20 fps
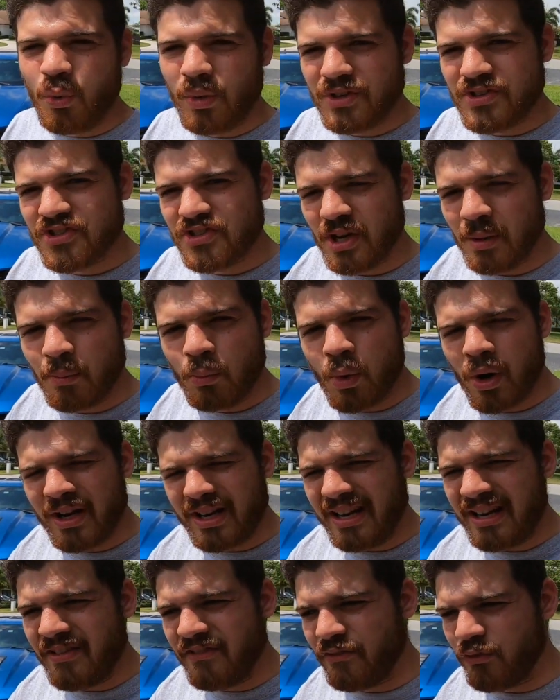was
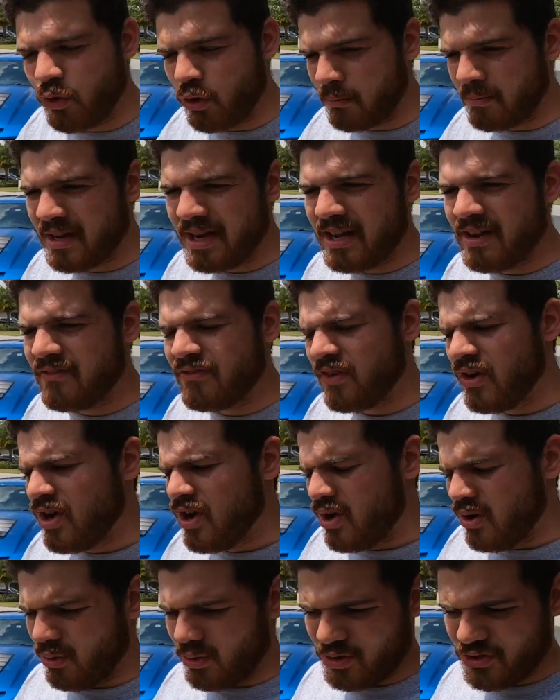somewhat informative
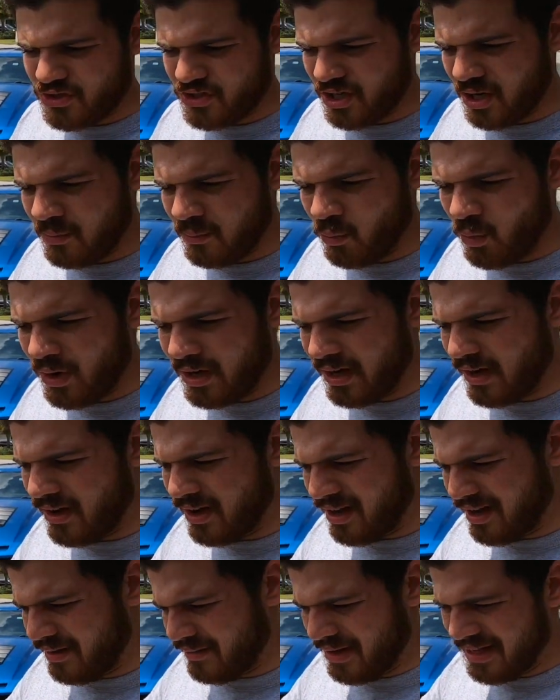or somewhat
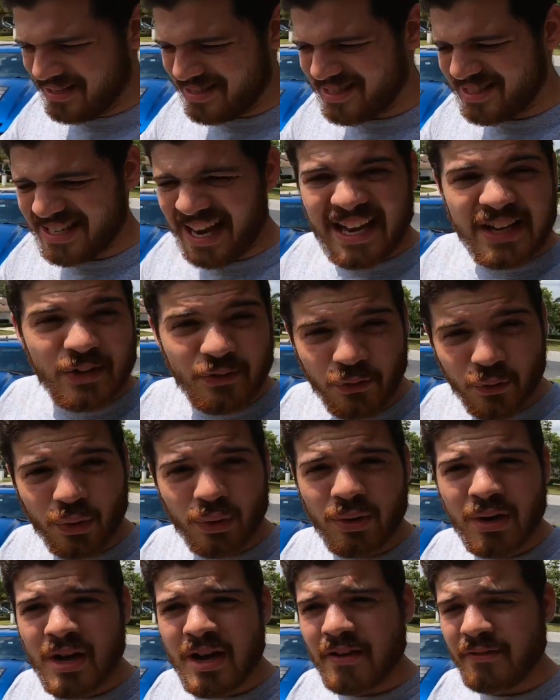
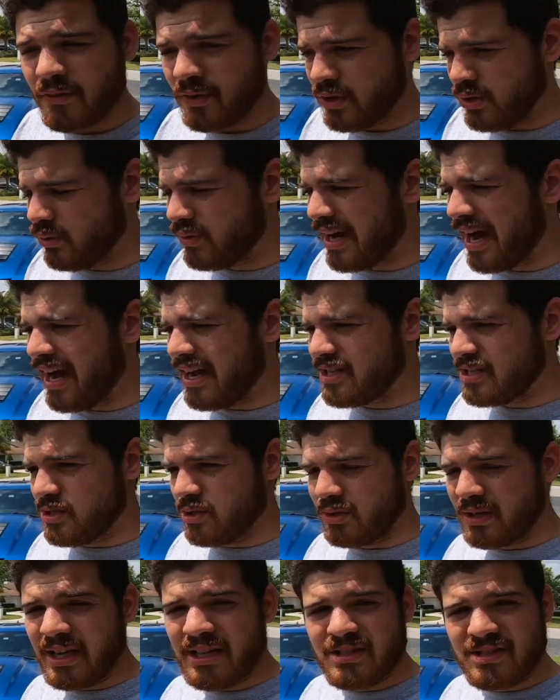insightful for you guys
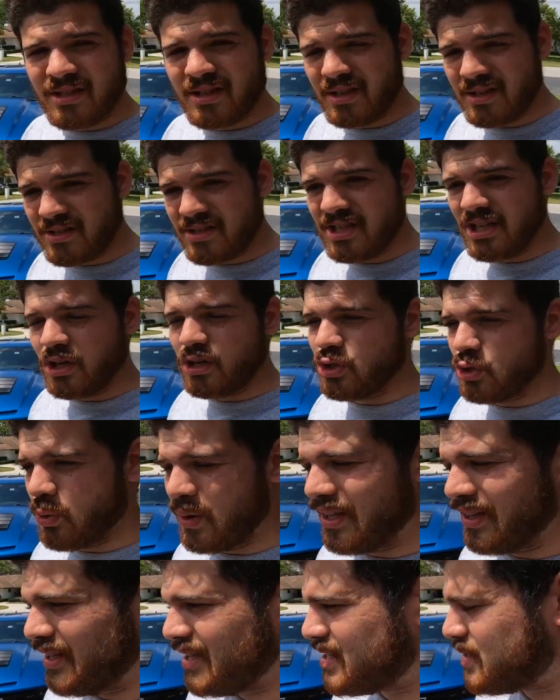looking to consider
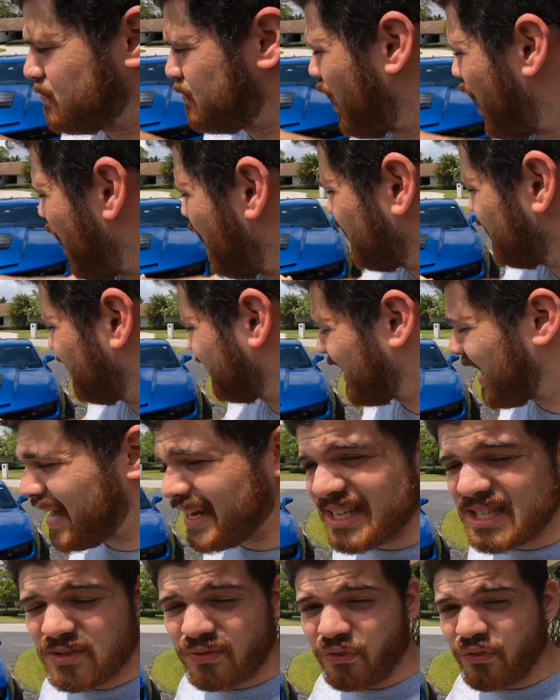doing this mod.
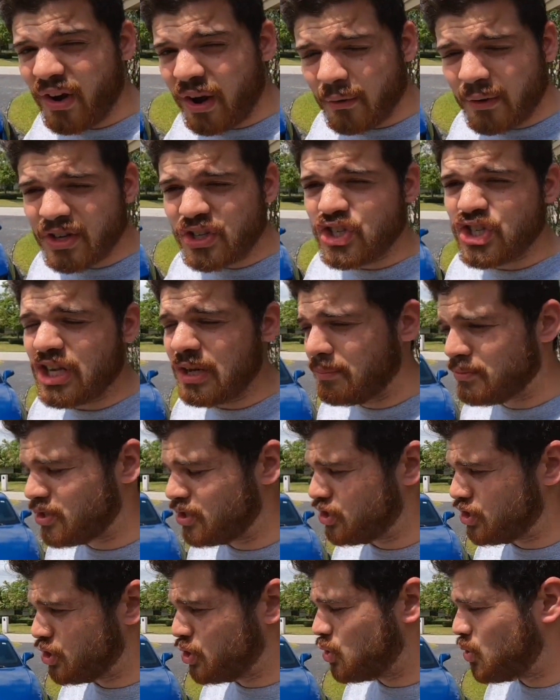Again, it's very cheap
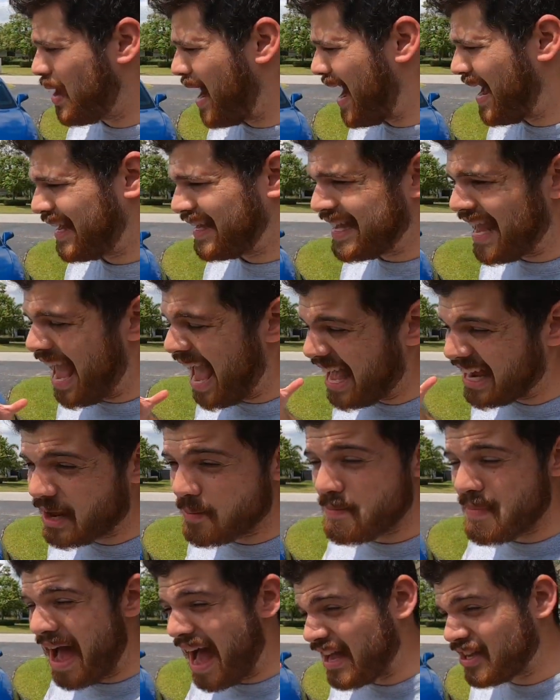to do. I can't
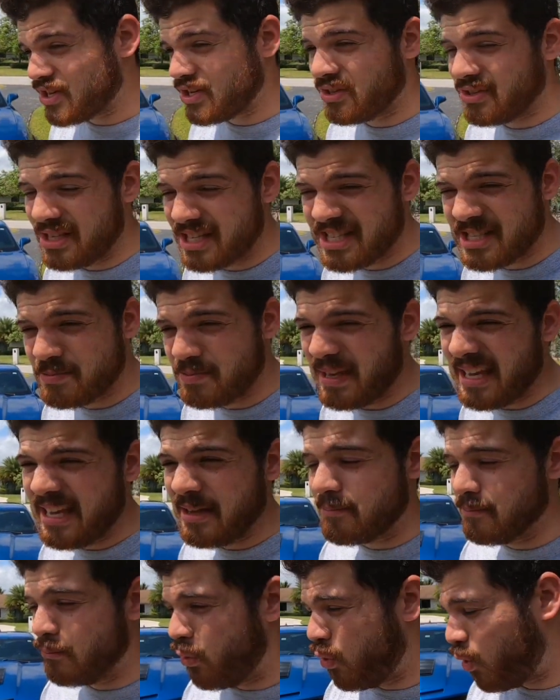imagine this
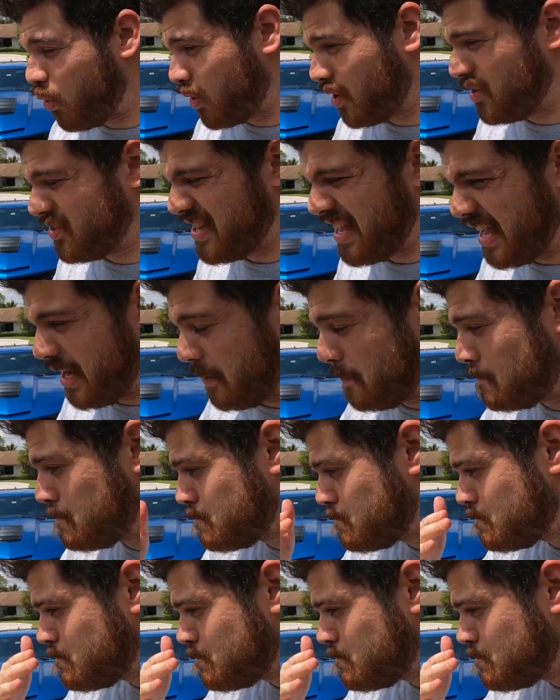being more than